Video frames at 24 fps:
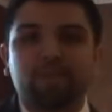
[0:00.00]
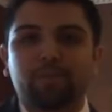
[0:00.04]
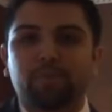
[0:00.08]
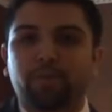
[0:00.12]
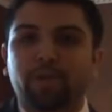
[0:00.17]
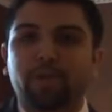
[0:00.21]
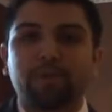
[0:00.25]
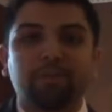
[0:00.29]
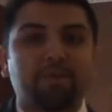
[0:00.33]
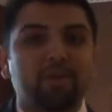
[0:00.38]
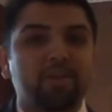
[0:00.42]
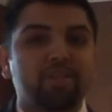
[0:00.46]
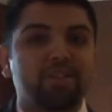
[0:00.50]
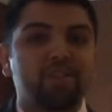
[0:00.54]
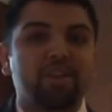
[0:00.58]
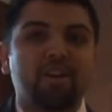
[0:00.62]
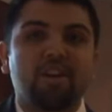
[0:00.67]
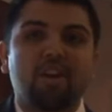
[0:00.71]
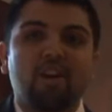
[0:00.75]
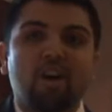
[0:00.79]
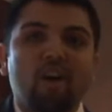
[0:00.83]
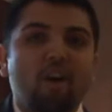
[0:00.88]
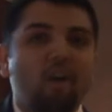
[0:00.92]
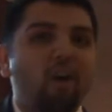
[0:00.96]
pretty much
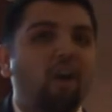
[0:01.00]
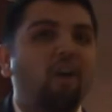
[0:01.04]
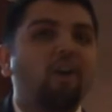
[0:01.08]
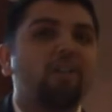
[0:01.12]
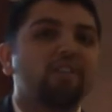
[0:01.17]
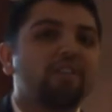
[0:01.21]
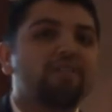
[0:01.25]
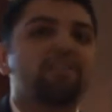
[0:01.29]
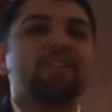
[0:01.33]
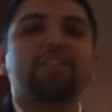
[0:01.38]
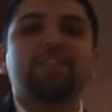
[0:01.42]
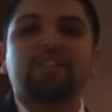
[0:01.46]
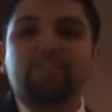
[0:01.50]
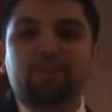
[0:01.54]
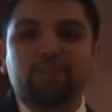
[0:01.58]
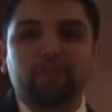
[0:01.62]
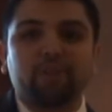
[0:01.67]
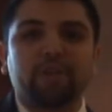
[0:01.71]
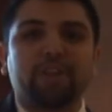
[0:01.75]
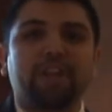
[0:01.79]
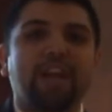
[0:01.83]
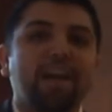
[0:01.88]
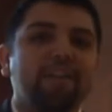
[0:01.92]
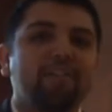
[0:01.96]
all the
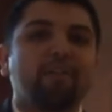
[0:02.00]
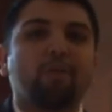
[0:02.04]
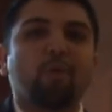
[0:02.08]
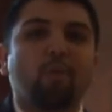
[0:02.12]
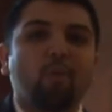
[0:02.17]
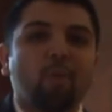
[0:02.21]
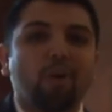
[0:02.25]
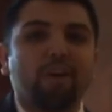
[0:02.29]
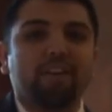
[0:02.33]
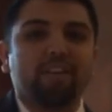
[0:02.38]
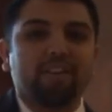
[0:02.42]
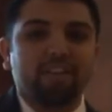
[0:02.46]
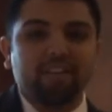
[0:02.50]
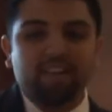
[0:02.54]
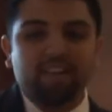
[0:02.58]
features you could ever want.